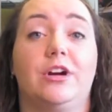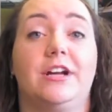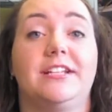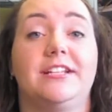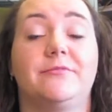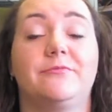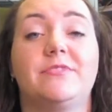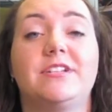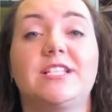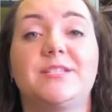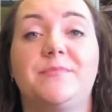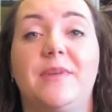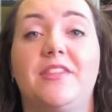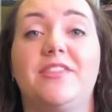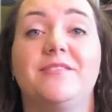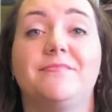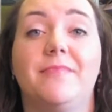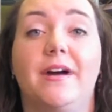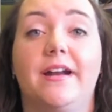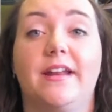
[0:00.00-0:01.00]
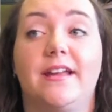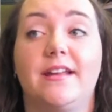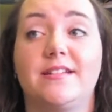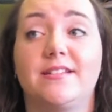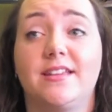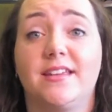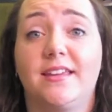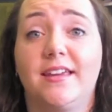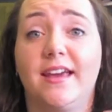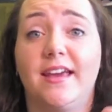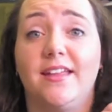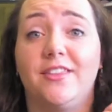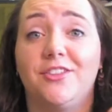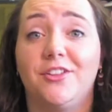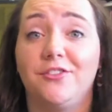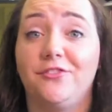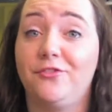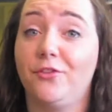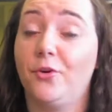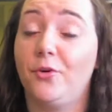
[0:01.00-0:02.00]
I didn't want to spend the money to get
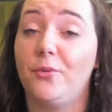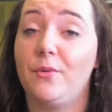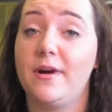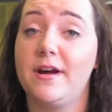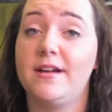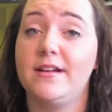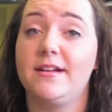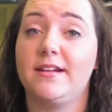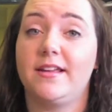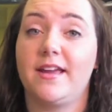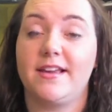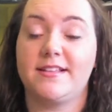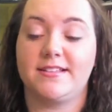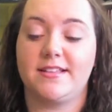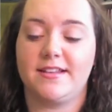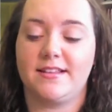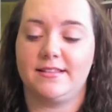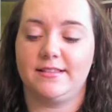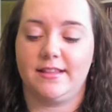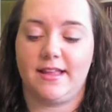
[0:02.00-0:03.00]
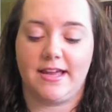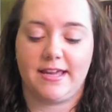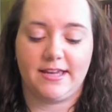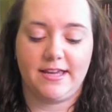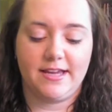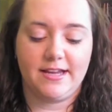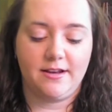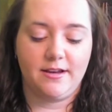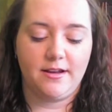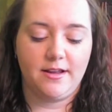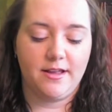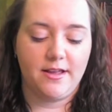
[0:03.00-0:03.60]
the full one in case I didn't like it,